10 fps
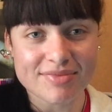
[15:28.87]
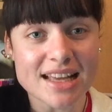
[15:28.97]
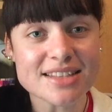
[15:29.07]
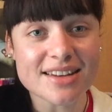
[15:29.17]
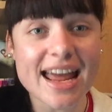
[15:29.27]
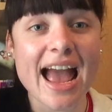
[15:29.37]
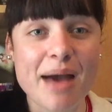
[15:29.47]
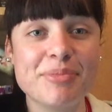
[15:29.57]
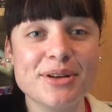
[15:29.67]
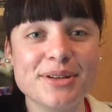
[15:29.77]
It's gonna
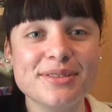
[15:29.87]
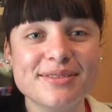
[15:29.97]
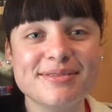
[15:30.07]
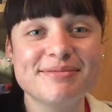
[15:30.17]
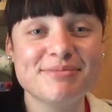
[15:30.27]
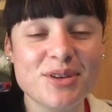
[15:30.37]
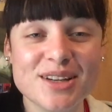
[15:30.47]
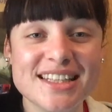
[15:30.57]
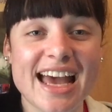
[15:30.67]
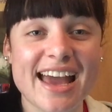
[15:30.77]
happen
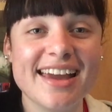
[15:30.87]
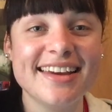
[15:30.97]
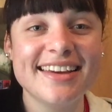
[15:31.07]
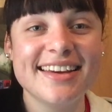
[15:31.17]
one day.